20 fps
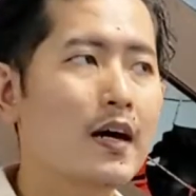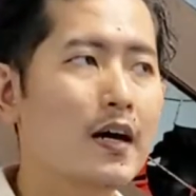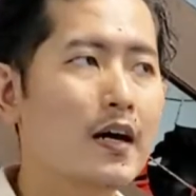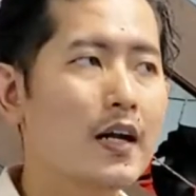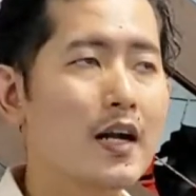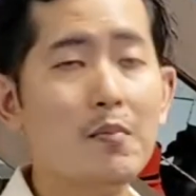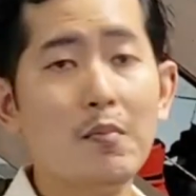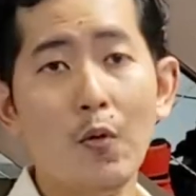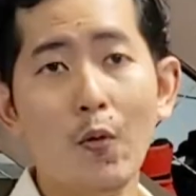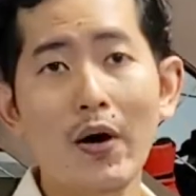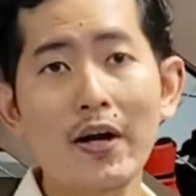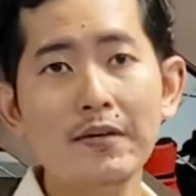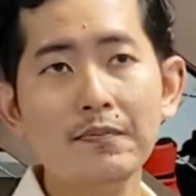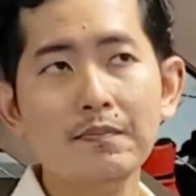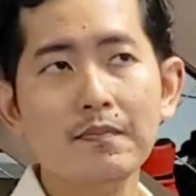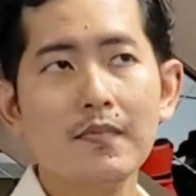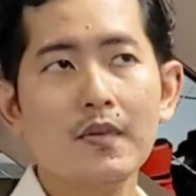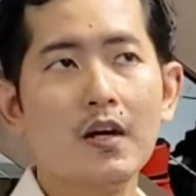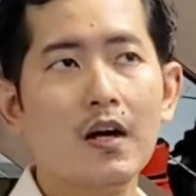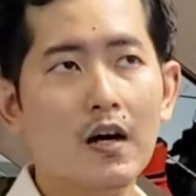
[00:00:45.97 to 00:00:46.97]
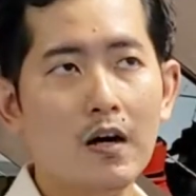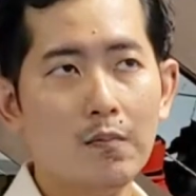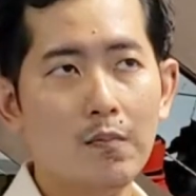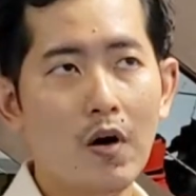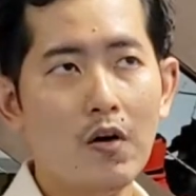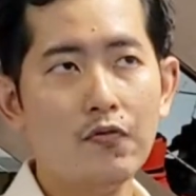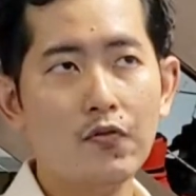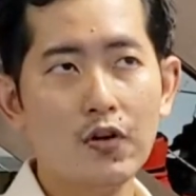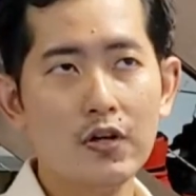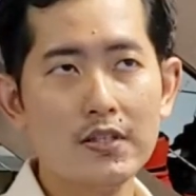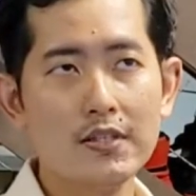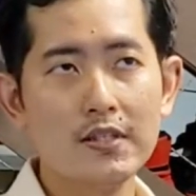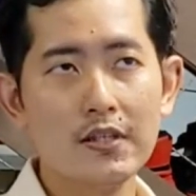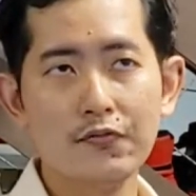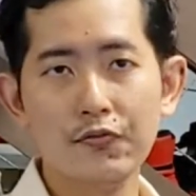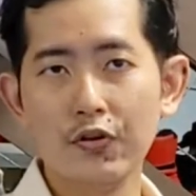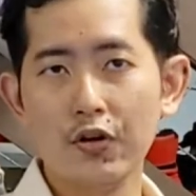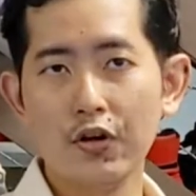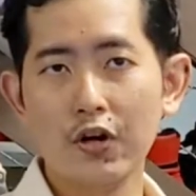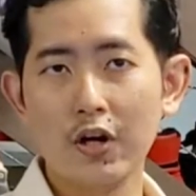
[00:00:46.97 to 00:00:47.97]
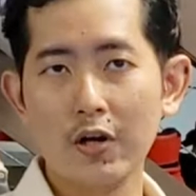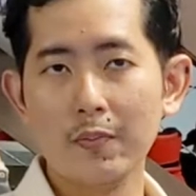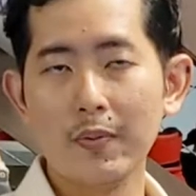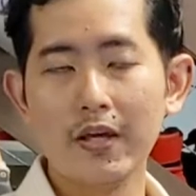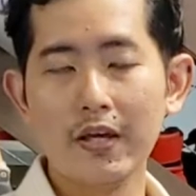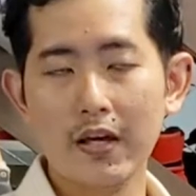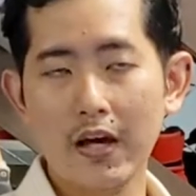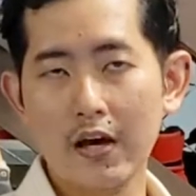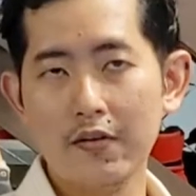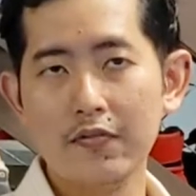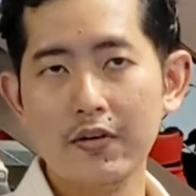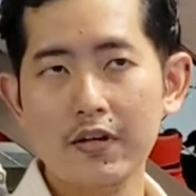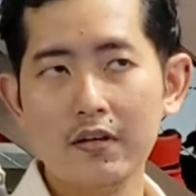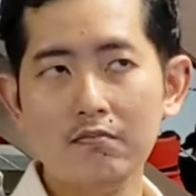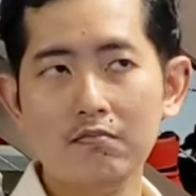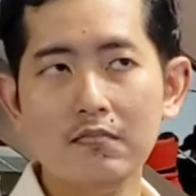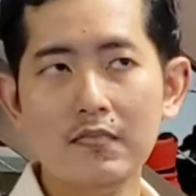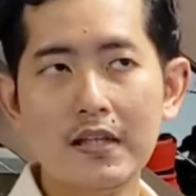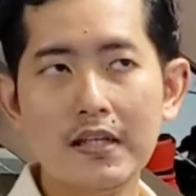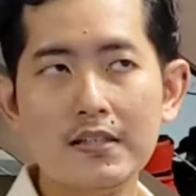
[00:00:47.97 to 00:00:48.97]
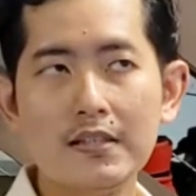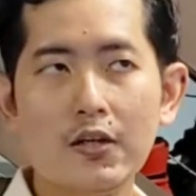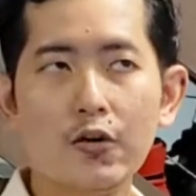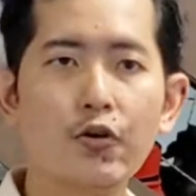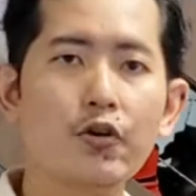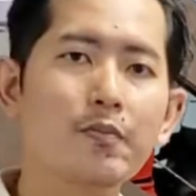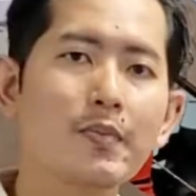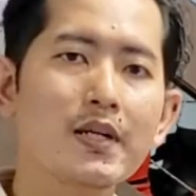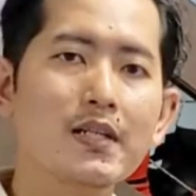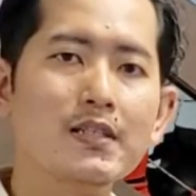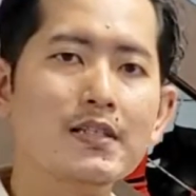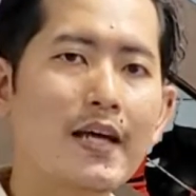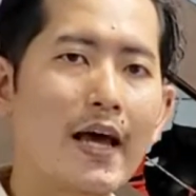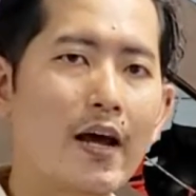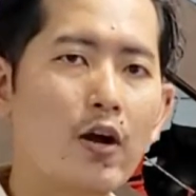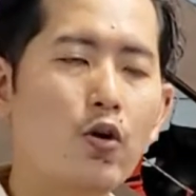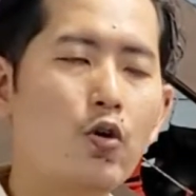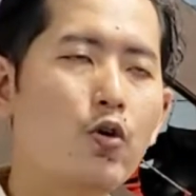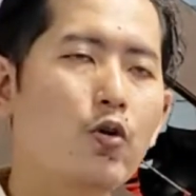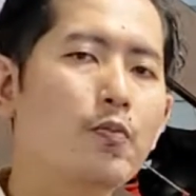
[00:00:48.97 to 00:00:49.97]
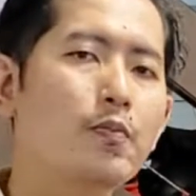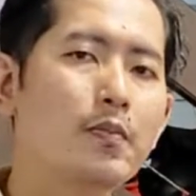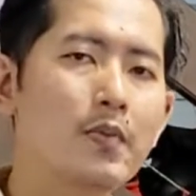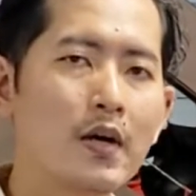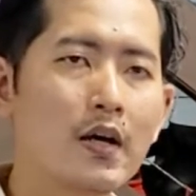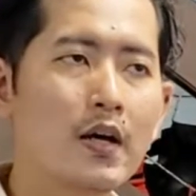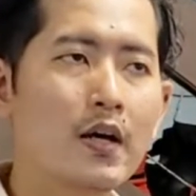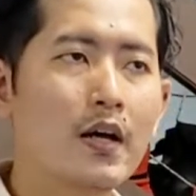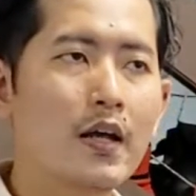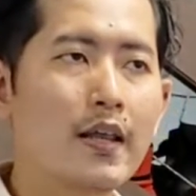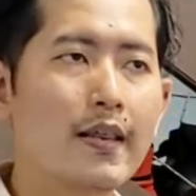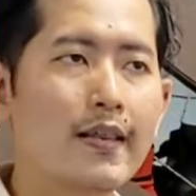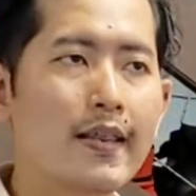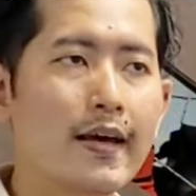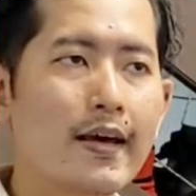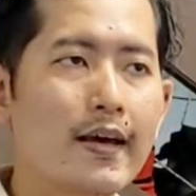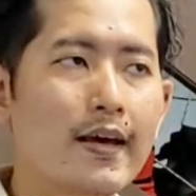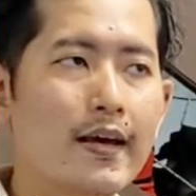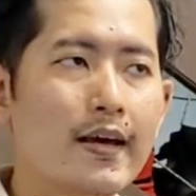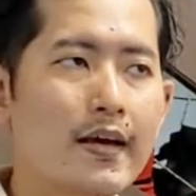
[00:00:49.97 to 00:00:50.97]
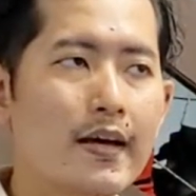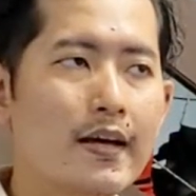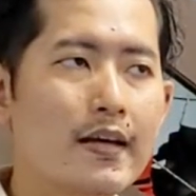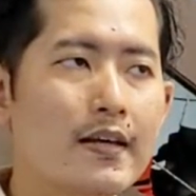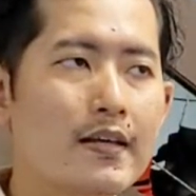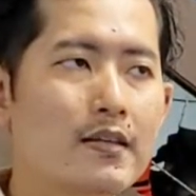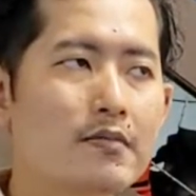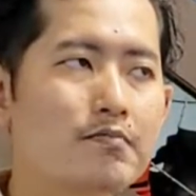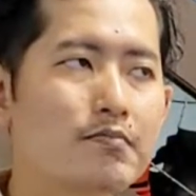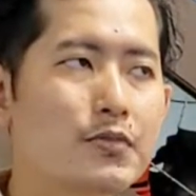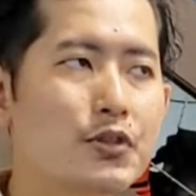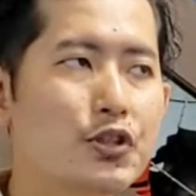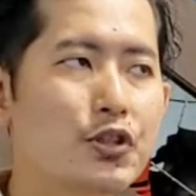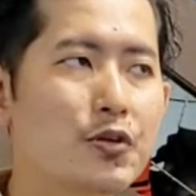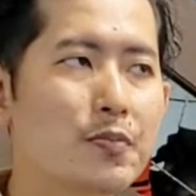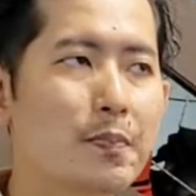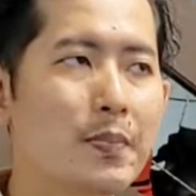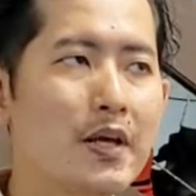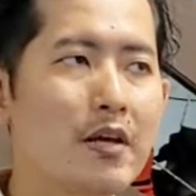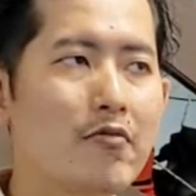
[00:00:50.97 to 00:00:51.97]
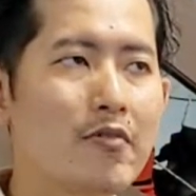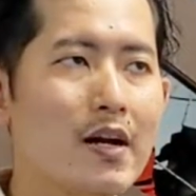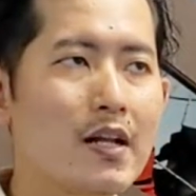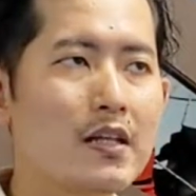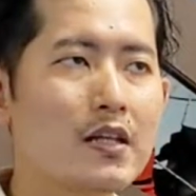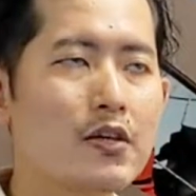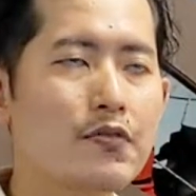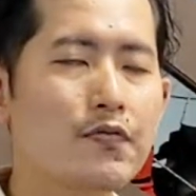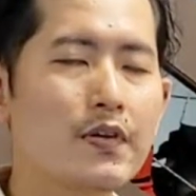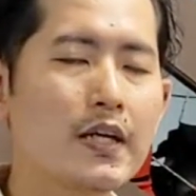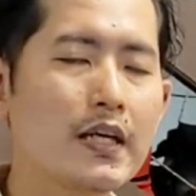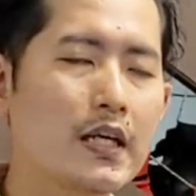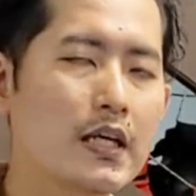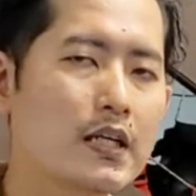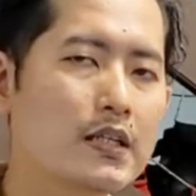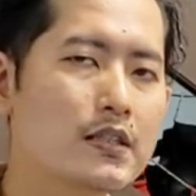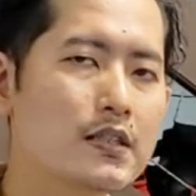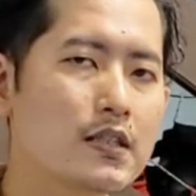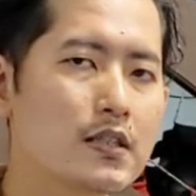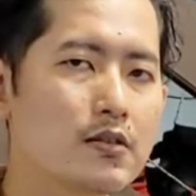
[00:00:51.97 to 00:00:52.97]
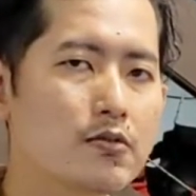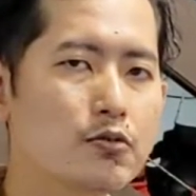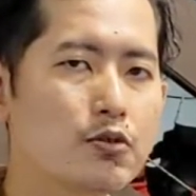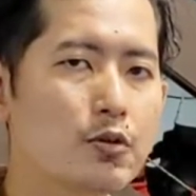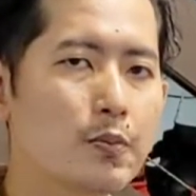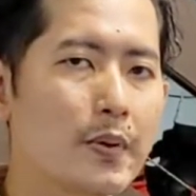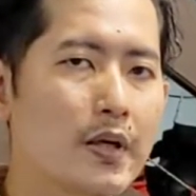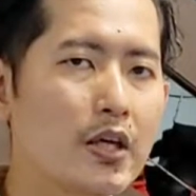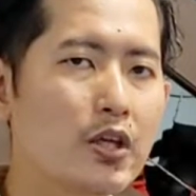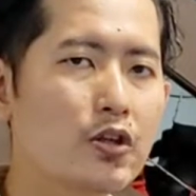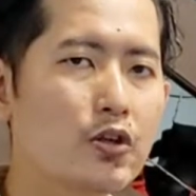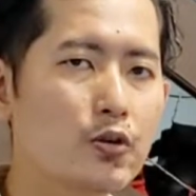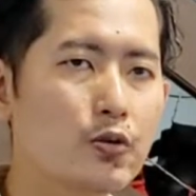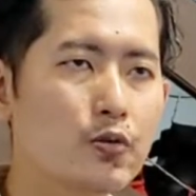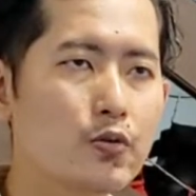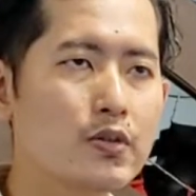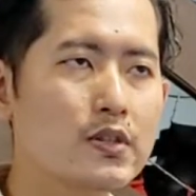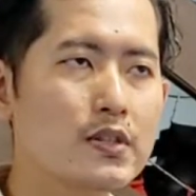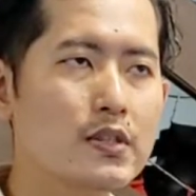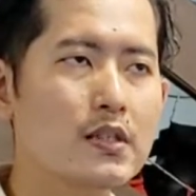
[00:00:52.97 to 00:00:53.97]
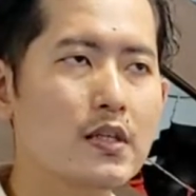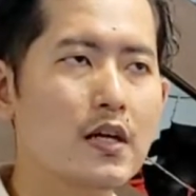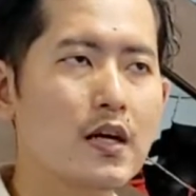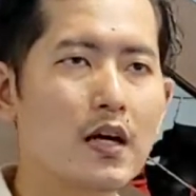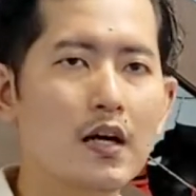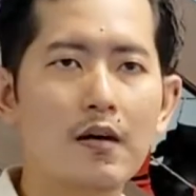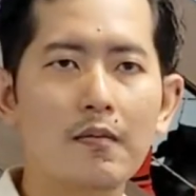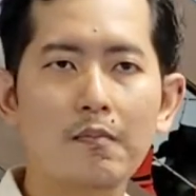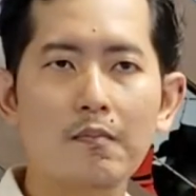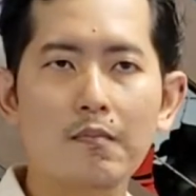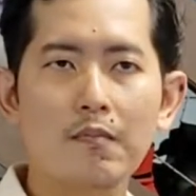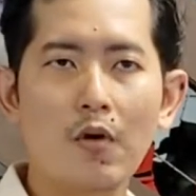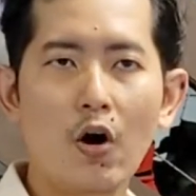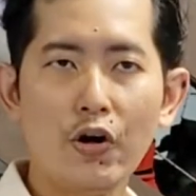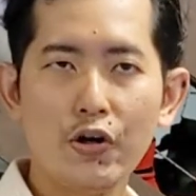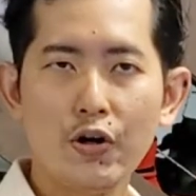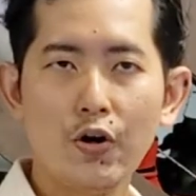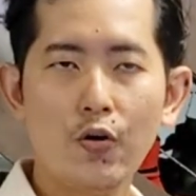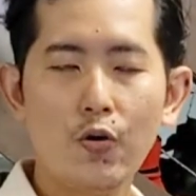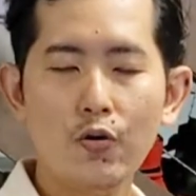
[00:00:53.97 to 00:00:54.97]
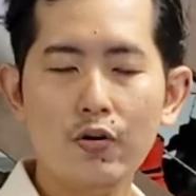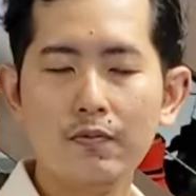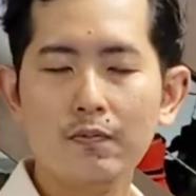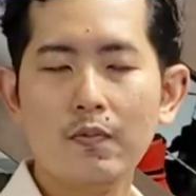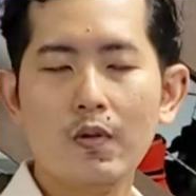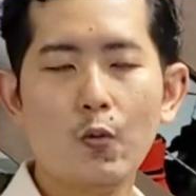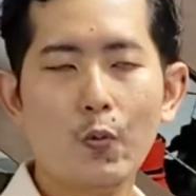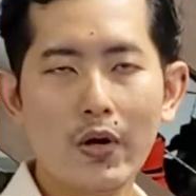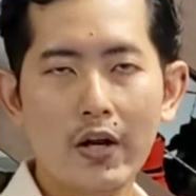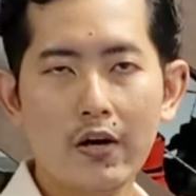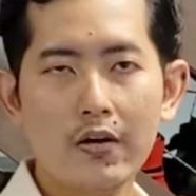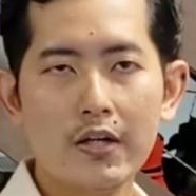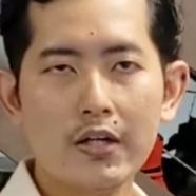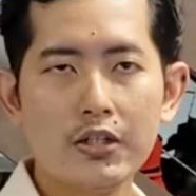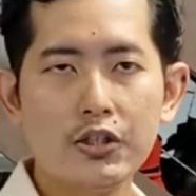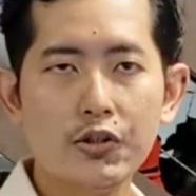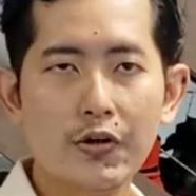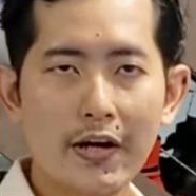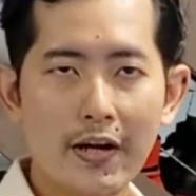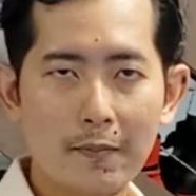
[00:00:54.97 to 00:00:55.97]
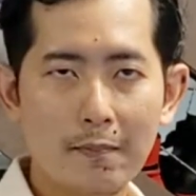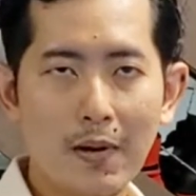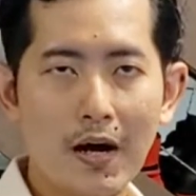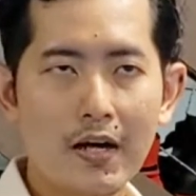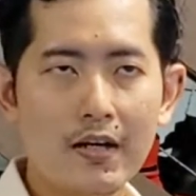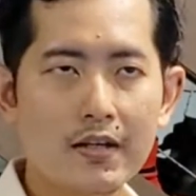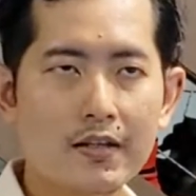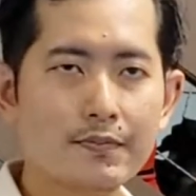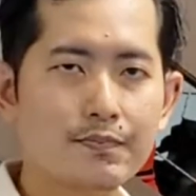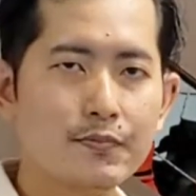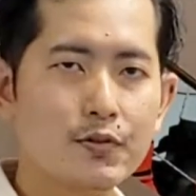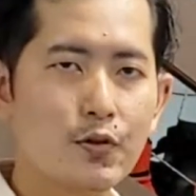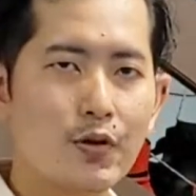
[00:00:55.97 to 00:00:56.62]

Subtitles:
Number one, of course, if you're going to be having these equipments at home, they should be relatively easy to be used on your own without a training partner.